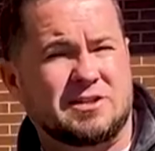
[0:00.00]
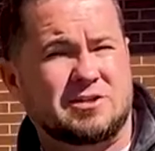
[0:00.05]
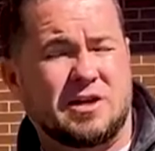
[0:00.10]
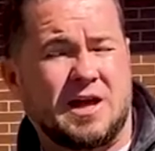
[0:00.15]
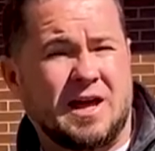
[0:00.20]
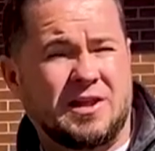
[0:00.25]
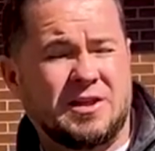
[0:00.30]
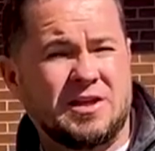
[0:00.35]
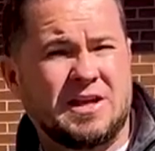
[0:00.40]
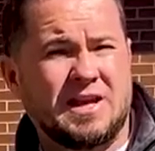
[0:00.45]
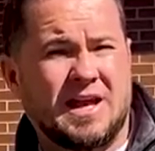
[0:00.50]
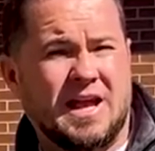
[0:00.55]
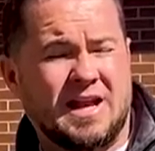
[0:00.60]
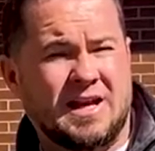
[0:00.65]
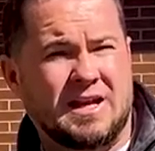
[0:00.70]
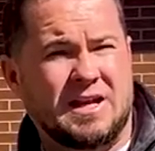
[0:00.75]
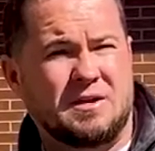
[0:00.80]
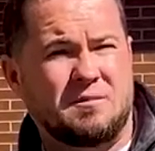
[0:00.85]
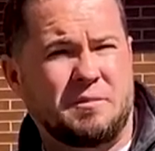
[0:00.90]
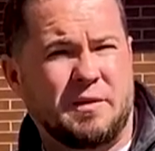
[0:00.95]
So I think it had
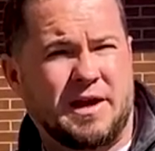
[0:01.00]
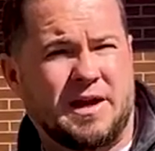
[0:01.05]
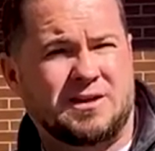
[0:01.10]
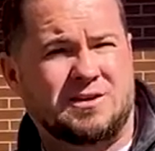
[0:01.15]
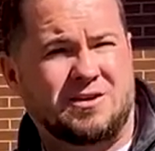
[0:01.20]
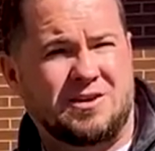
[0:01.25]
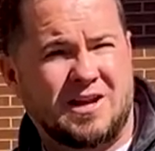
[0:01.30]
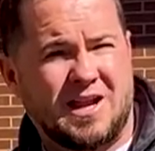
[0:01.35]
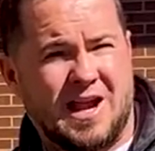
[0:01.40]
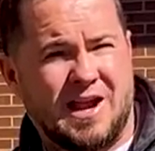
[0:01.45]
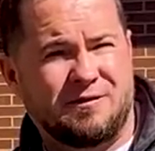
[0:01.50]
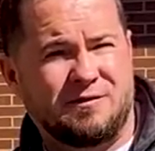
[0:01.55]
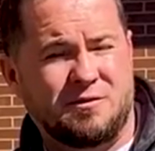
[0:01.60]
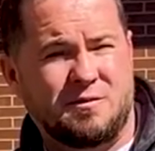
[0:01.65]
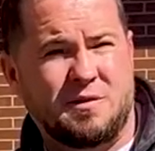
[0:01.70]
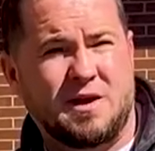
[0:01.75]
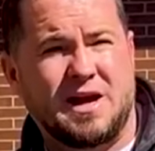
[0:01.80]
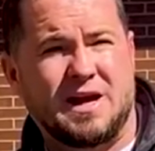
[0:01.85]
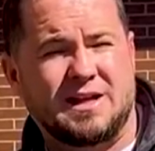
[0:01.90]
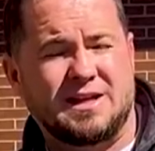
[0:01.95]
an impact on
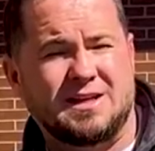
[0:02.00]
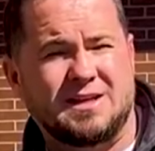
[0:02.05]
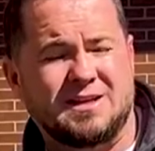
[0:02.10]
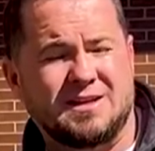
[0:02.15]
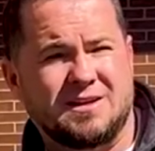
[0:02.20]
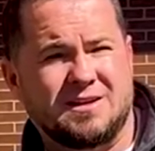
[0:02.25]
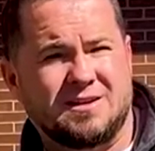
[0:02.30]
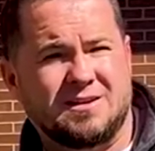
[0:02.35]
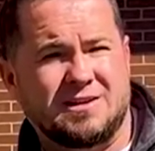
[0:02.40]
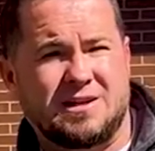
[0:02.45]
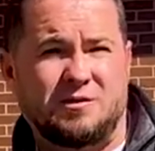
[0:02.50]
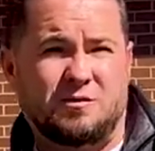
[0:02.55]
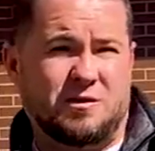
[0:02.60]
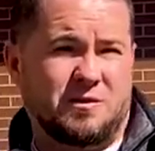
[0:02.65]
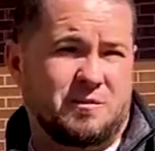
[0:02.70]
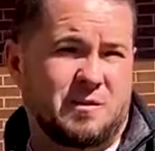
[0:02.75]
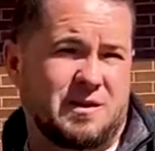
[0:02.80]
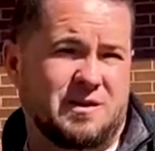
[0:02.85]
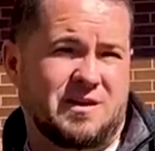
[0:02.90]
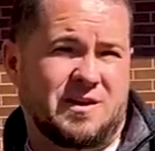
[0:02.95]
everybody that would
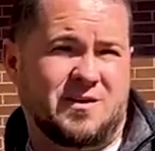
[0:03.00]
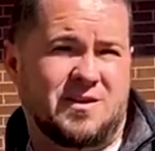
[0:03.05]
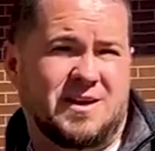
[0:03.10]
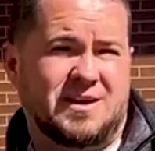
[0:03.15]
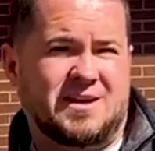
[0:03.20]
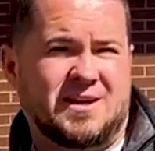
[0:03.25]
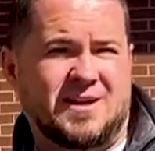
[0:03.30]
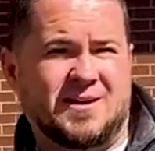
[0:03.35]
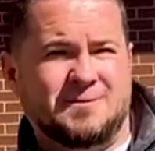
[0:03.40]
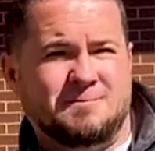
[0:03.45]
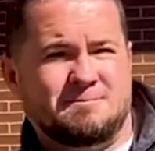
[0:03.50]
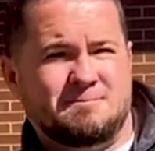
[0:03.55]
have been there that day.